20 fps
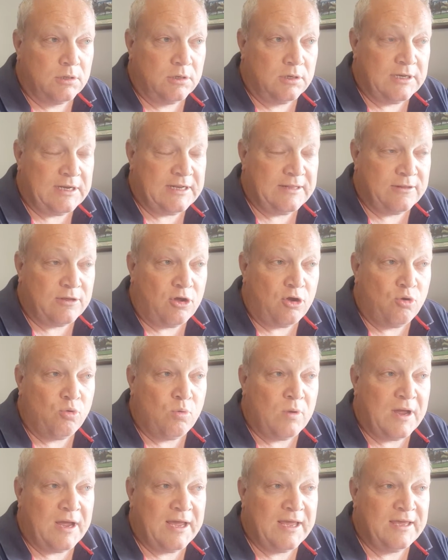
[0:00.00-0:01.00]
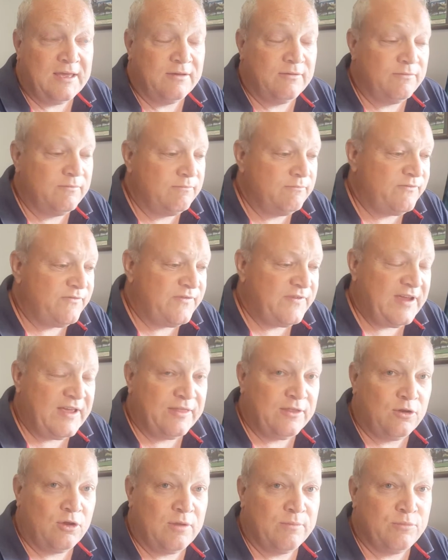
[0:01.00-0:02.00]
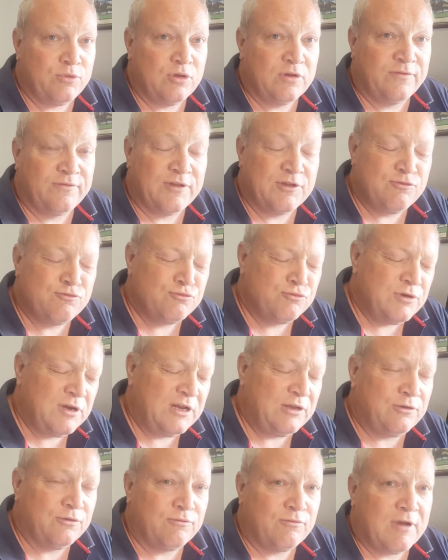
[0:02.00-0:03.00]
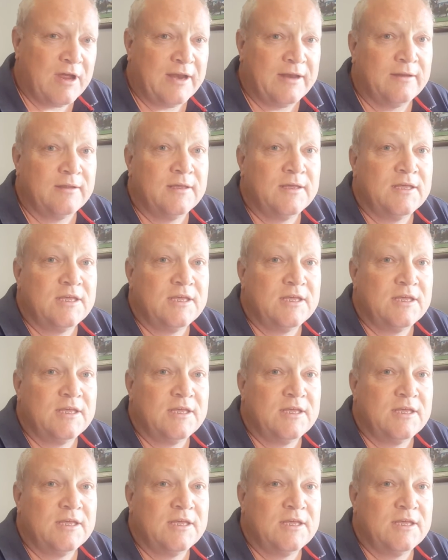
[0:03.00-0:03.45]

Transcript: leading the whole way, found the line beautifully, really good run.